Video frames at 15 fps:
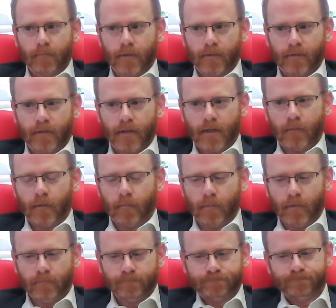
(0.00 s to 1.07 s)
But anyway,
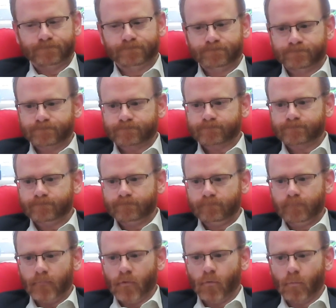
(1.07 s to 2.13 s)

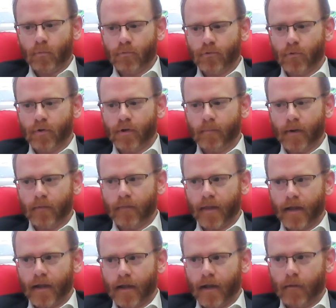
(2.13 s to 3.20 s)
so we were joking about
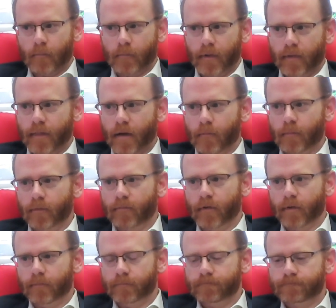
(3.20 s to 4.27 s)
that. That would be
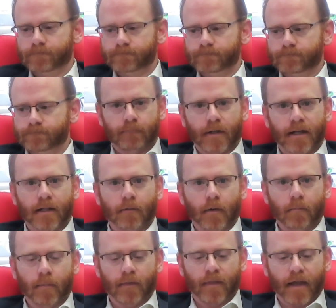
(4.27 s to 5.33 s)
fun. But
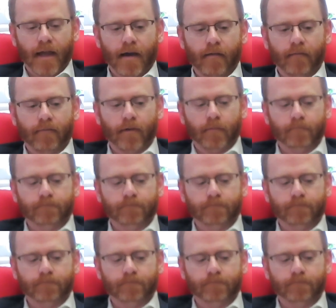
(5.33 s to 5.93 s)
anyway, but they have